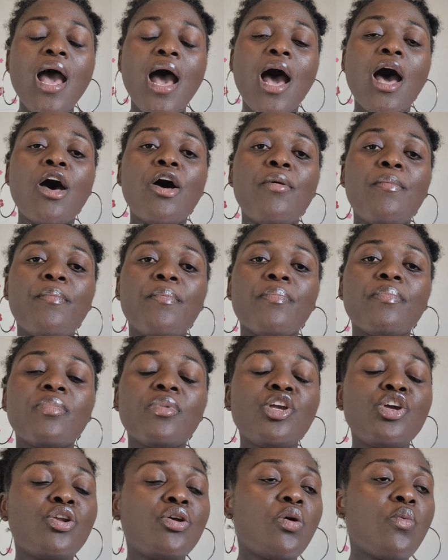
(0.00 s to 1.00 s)
Um,
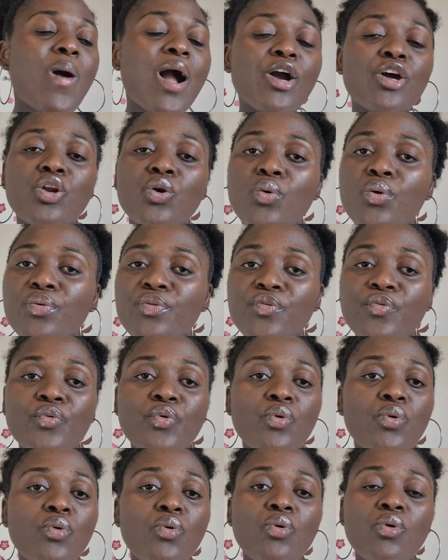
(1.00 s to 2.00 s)
you know, we're going to go
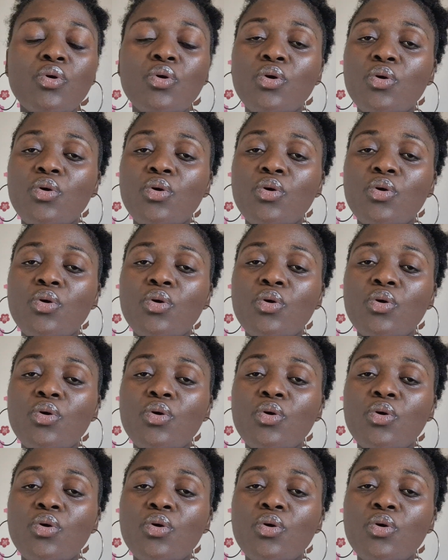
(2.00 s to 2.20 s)
through